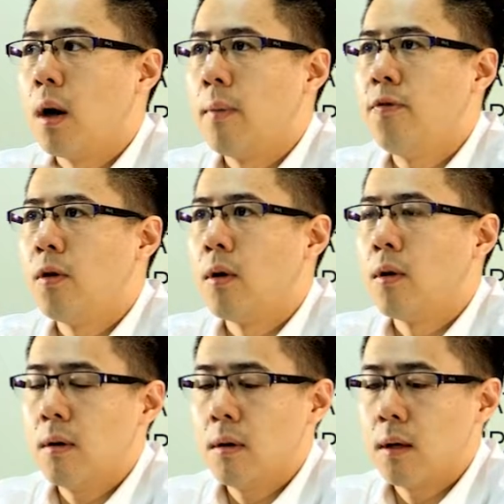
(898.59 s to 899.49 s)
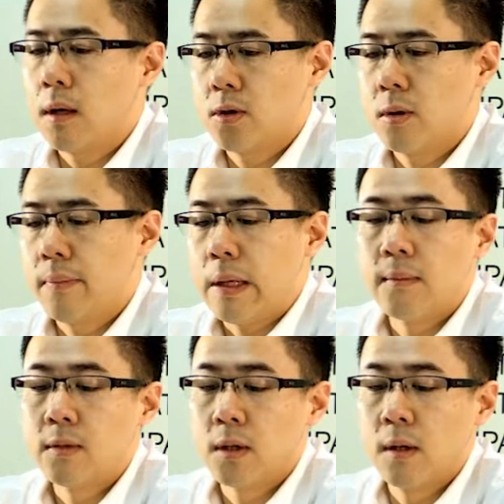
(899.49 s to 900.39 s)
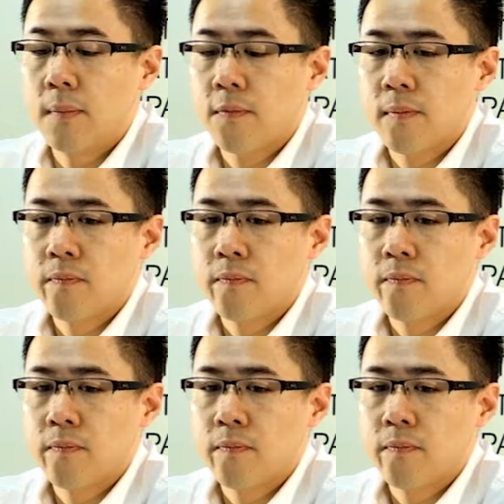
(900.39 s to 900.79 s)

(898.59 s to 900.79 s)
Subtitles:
opt for electron beam? So